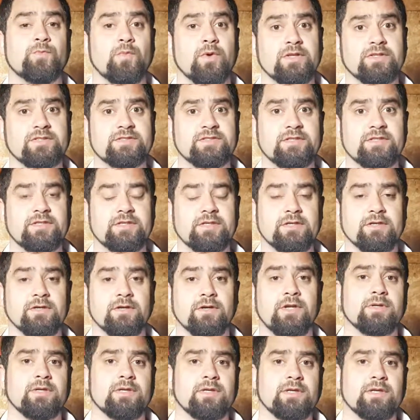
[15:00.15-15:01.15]
once a year.
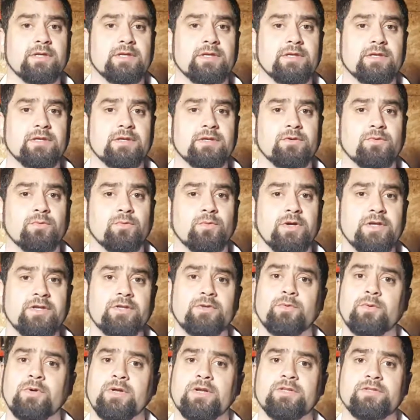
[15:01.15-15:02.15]
What
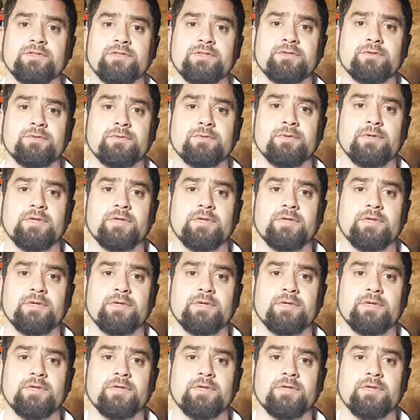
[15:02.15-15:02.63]
you want to do